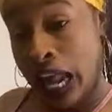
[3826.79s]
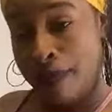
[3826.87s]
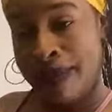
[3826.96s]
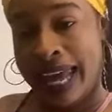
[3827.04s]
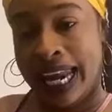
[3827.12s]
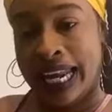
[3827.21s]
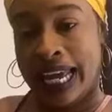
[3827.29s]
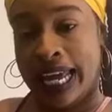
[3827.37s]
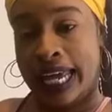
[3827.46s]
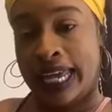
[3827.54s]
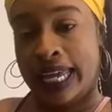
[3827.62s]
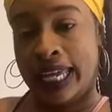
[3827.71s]
Tell me a
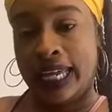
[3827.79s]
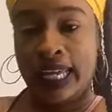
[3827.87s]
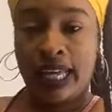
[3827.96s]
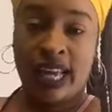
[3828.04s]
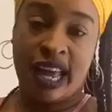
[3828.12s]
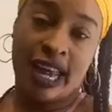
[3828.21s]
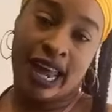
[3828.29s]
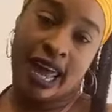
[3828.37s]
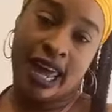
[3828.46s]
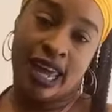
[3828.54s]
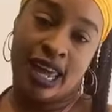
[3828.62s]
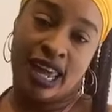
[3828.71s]
lie. A
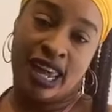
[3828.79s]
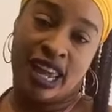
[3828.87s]
lie.